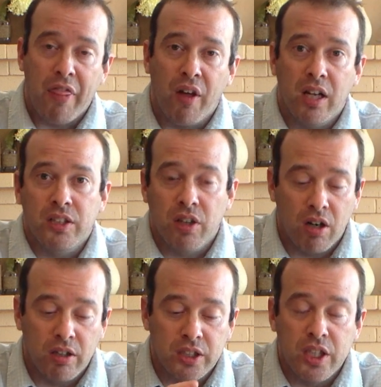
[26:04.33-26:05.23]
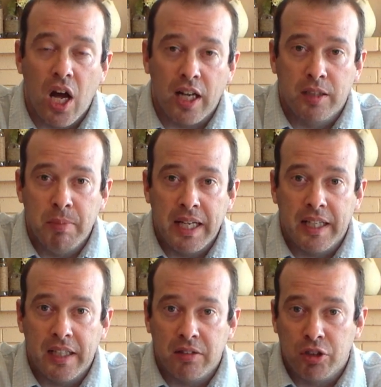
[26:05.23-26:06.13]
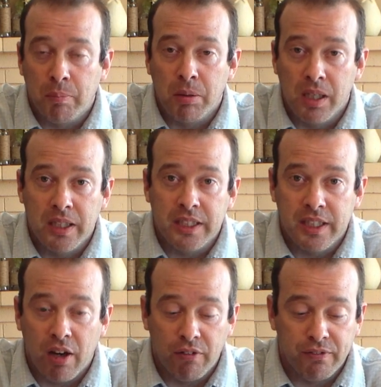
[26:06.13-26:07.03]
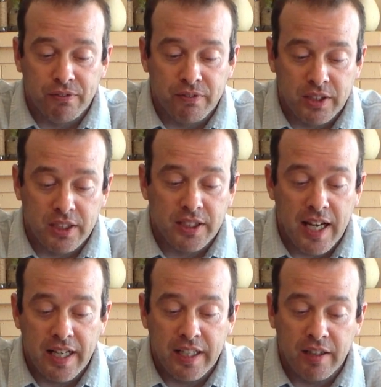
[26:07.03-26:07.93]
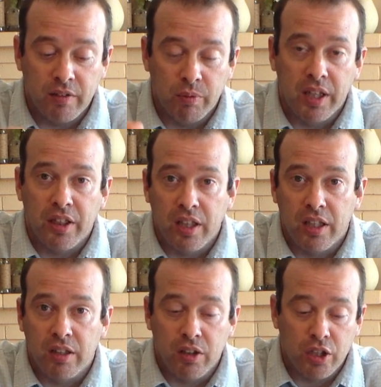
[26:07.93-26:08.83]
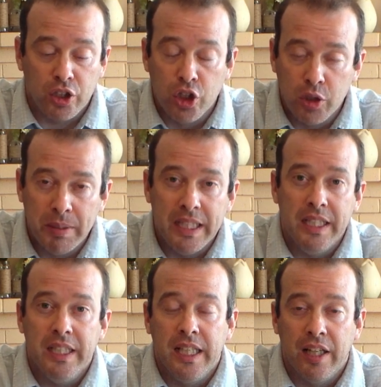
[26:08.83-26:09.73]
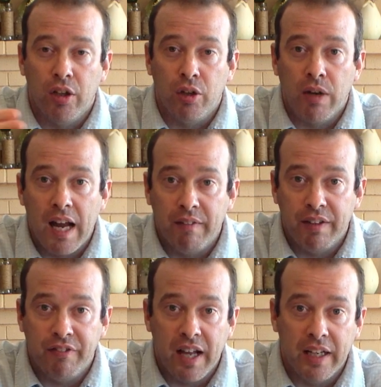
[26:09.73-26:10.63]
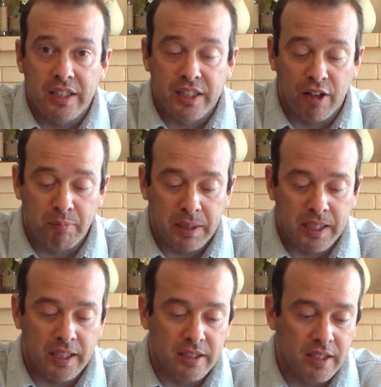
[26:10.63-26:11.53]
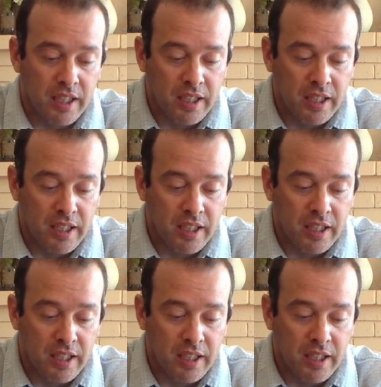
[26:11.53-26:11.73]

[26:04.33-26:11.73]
thoughts is not to make it completely self-sustaining with the tubing and the gravity fed and stuff, because